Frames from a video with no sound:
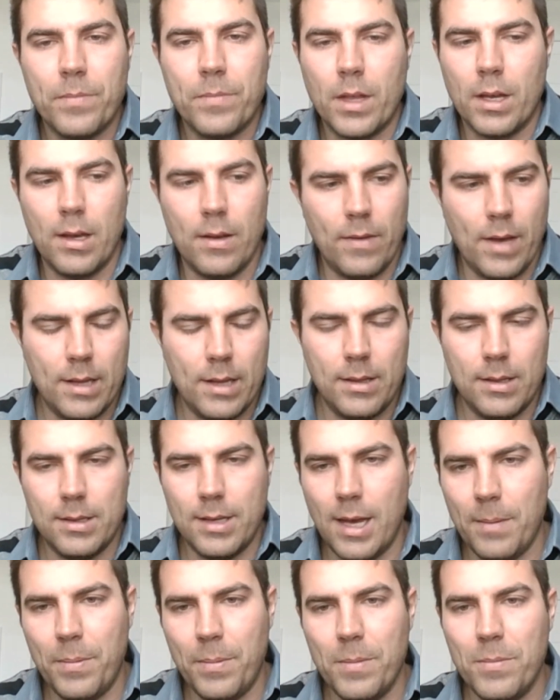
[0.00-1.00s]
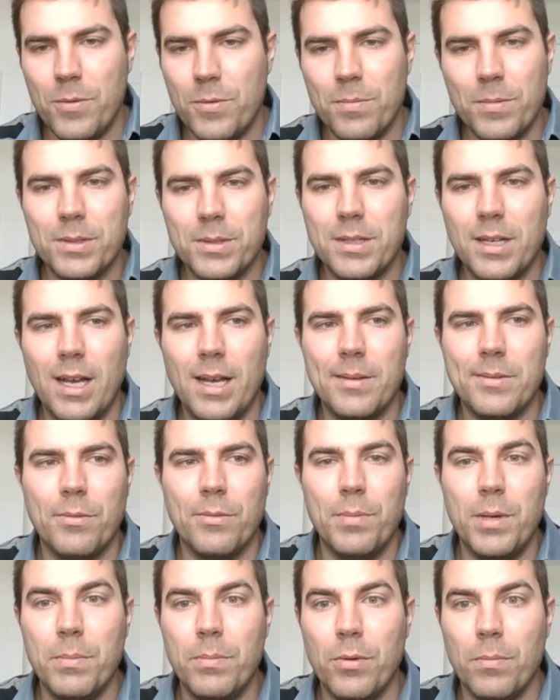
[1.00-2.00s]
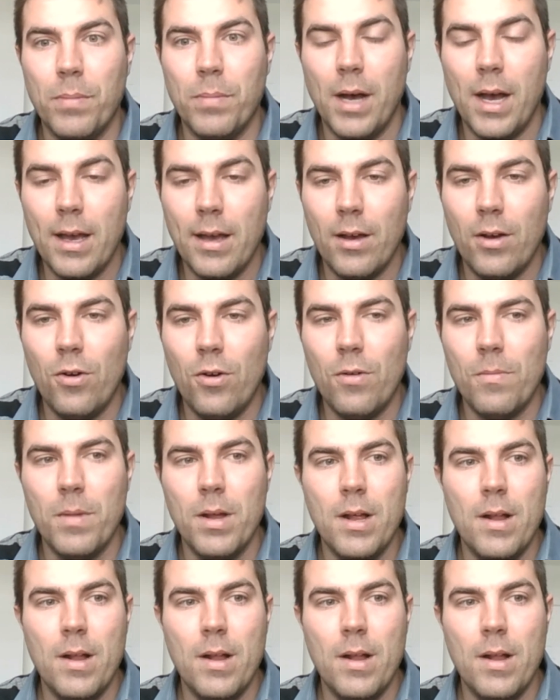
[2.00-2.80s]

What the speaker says: I've had this happen numerous times where people buy a home,